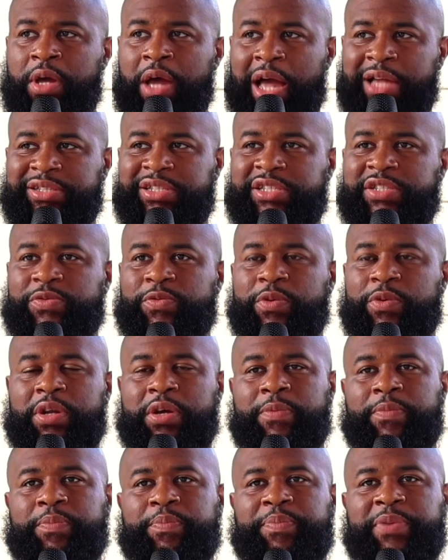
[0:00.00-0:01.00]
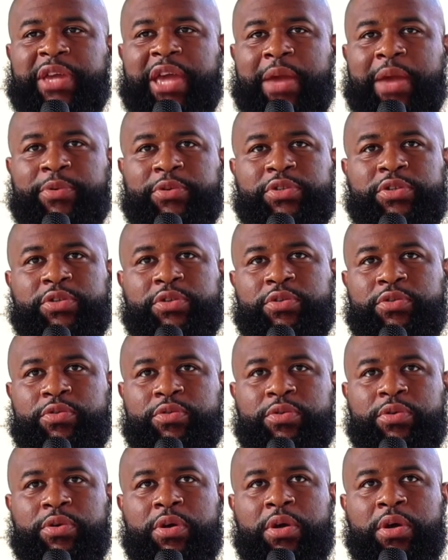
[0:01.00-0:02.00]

I just want to be able to